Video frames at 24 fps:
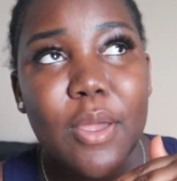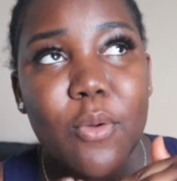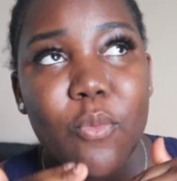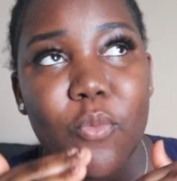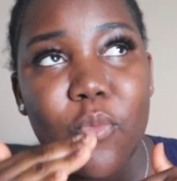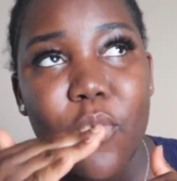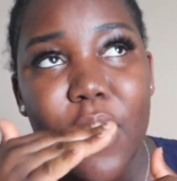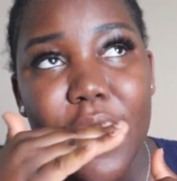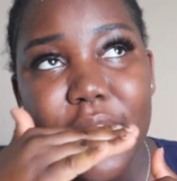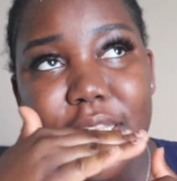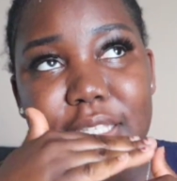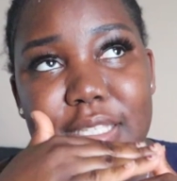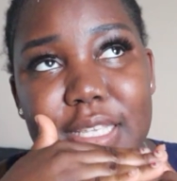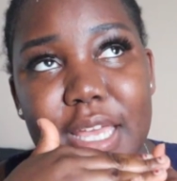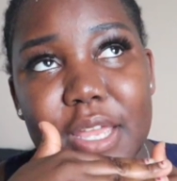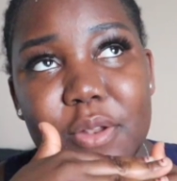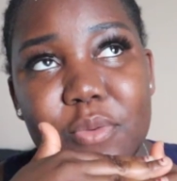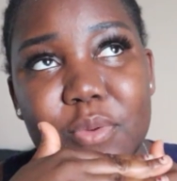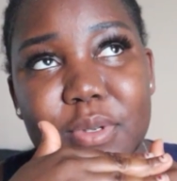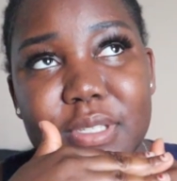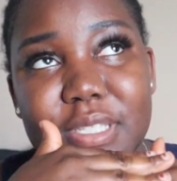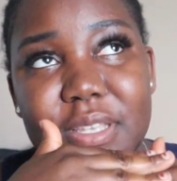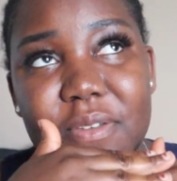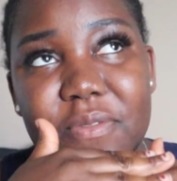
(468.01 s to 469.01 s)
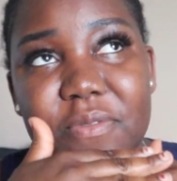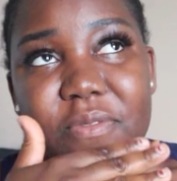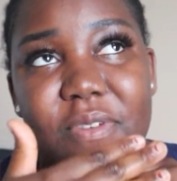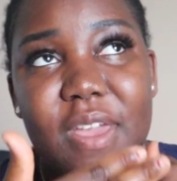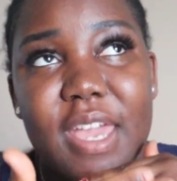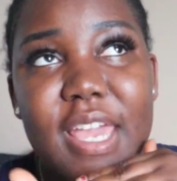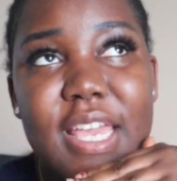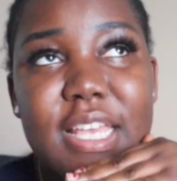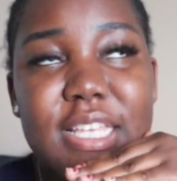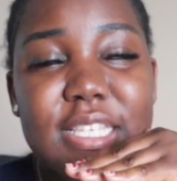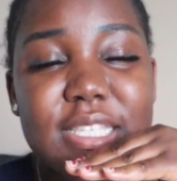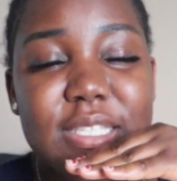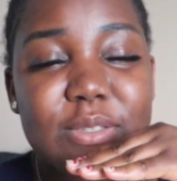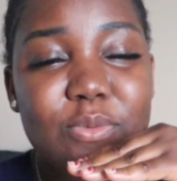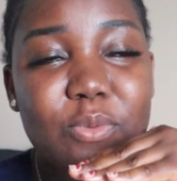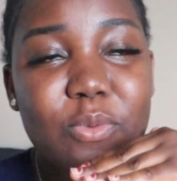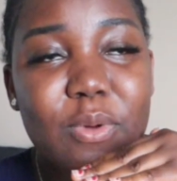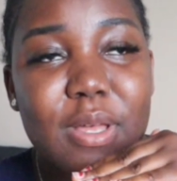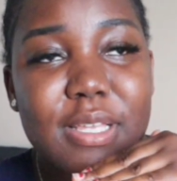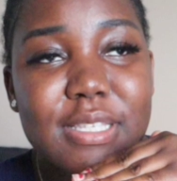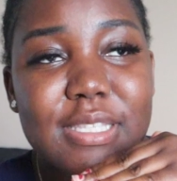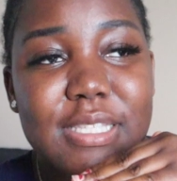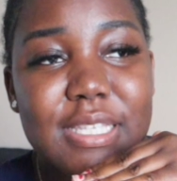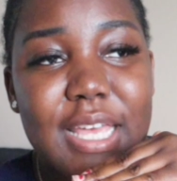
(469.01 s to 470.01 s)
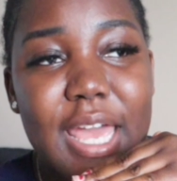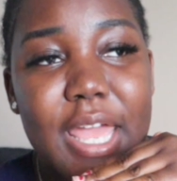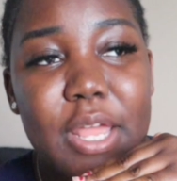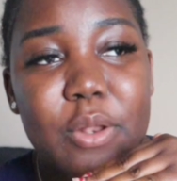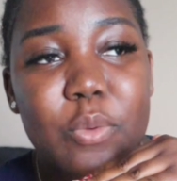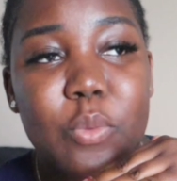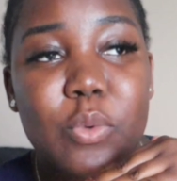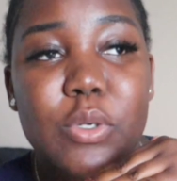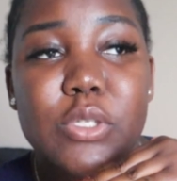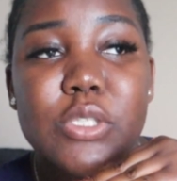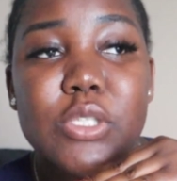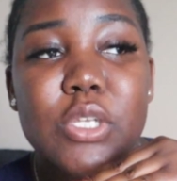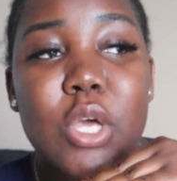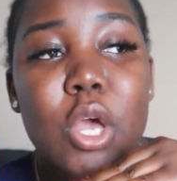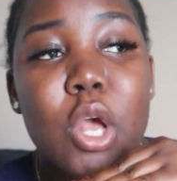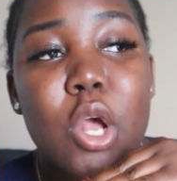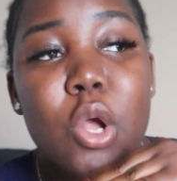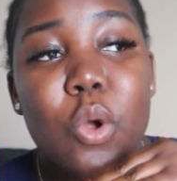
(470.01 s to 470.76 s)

One side was a face, one side was